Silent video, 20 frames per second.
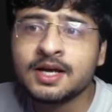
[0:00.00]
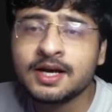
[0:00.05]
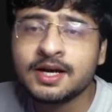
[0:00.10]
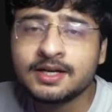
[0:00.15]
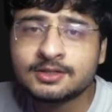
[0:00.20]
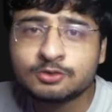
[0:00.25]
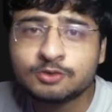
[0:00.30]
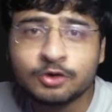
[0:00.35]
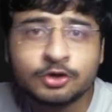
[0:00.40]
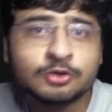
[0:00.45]

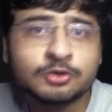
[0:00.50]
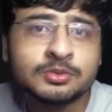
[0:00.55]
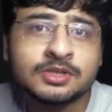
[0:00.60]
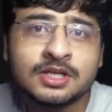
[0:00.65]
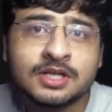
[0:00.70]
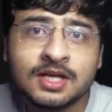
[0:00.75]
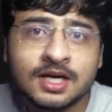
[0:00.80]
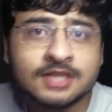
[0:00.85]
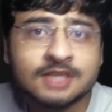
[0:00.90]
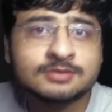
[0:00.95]
It is going to be
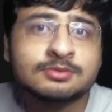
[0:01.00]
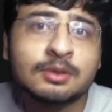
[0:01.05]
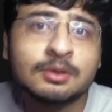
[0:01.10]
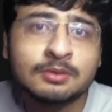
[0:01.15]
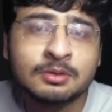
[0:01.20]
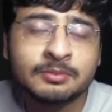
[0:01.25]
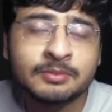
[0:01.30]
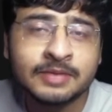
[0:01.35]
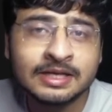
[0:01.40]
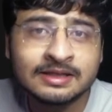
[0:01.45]
the last
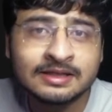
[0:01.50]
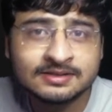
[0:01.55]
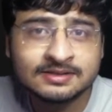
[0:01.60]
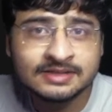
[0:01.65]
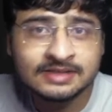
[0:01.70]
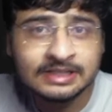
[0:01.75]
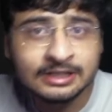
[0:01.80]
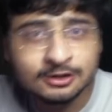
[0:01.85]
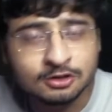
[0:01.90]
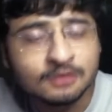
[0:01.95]
problem in the
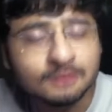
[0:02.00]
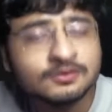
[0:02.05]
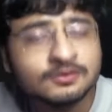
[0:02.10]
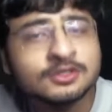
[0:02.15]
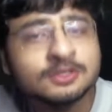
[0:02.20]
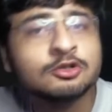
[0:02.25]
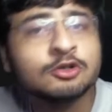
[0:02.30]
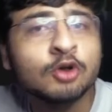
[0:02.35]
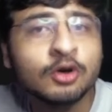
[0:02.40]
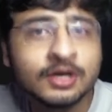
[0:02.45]
series of
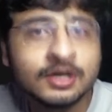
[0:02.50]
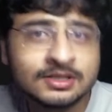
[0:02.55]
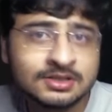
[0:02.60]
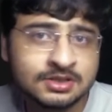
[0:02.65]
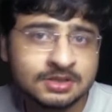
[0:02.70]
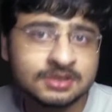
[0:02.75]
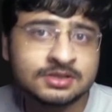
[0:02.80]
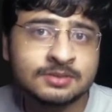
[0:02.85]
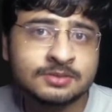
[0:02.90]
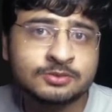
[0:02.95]
this
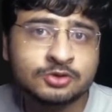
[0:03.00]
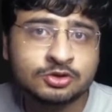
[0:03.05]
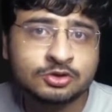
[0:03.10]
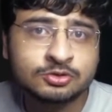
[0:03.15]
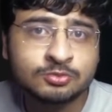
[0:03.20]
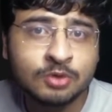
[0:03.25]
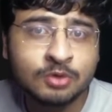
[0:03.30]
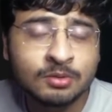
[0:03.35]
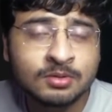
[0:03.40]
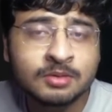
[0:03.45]
longest decreasing
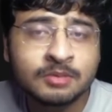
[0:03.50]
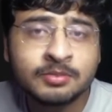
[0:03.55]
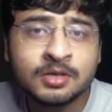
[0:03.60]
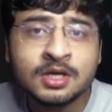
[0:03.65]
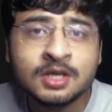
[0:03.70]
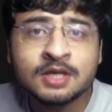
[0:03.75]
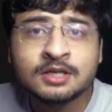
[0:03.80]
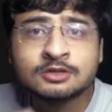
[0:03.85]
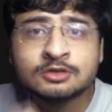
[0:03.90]
subsequence problem.